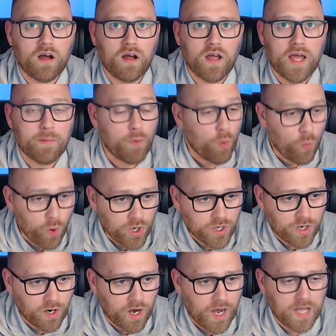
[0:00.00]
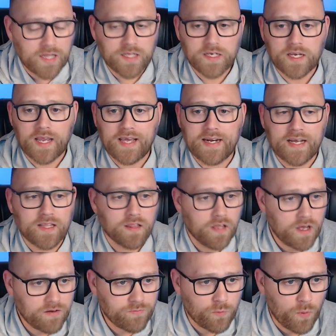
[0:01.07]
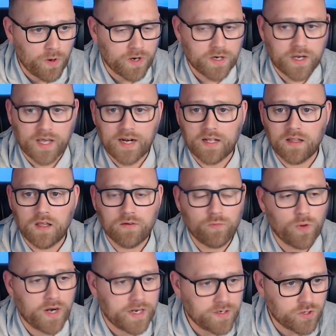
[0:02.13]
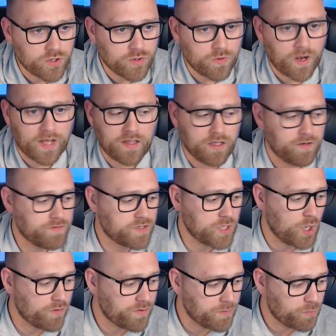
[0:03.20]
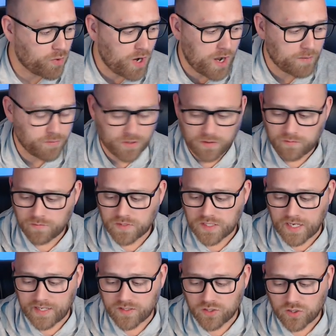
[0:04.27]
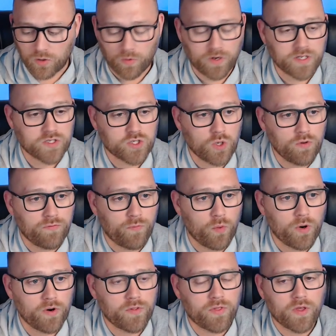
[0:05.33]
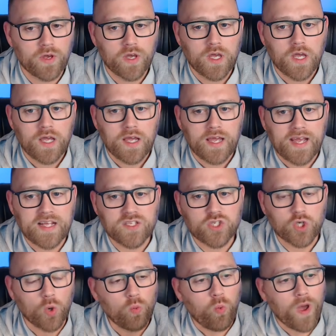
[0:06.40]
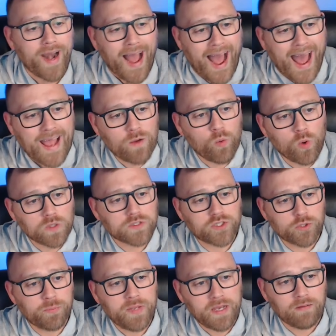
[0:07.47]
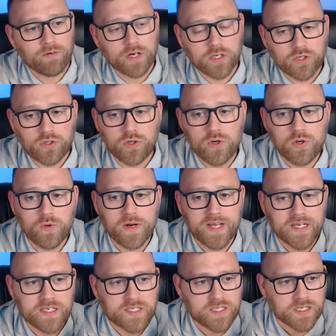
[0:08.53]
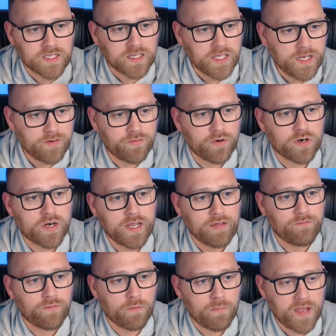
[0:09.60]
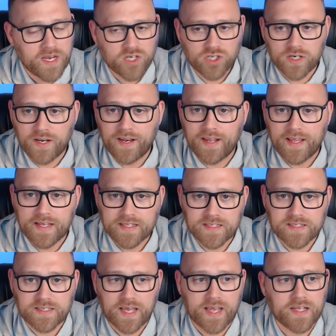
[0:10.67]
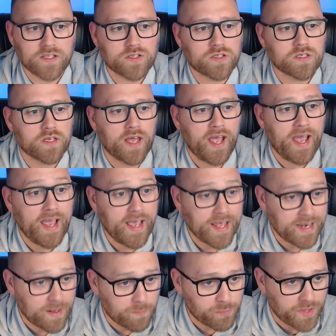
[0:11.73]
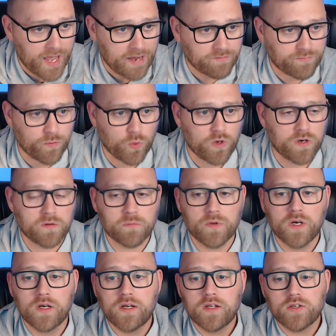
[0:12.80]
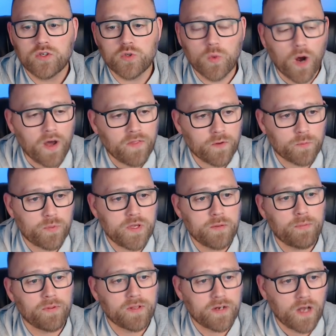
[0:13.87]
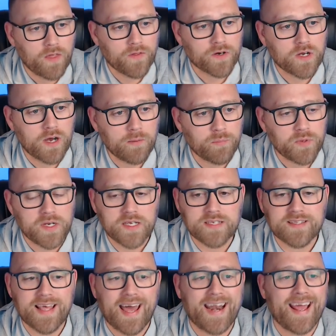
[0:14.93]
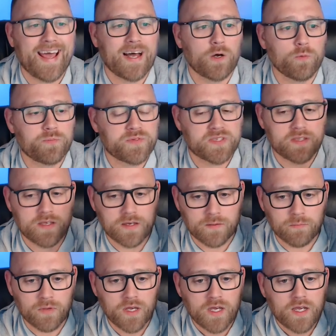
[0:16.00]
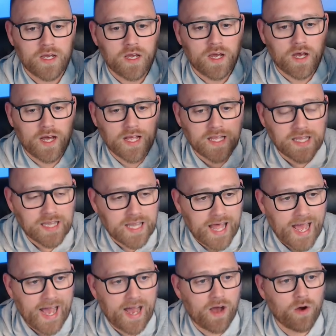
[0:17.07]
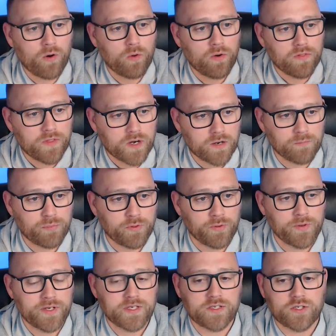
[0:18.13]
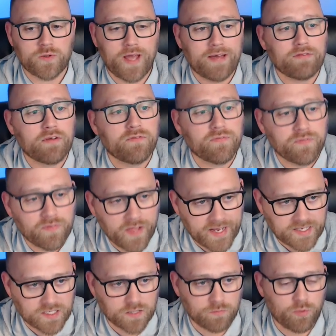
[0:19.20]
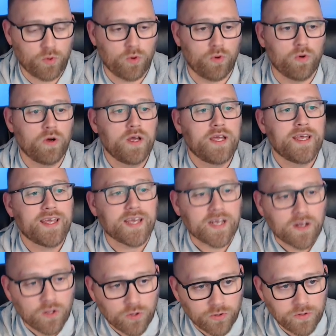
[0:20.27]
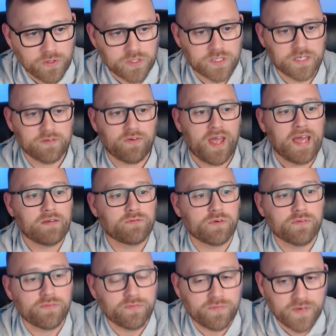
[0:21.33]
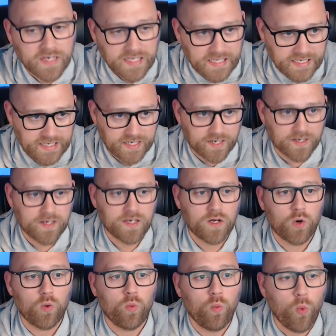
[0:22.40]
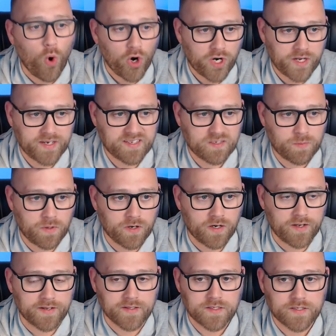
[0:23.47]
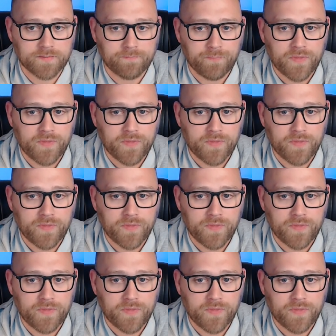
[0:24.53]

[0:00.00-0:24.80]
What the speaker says: am a workaholic and I love work and I love what I do. I love solving problems and so on and so forth. And so what I want to be able to do is deliver information, insights, and a platform to other people and other companies that helps them allow their employees to have a flexible, inclusive, and fulfilling work experience.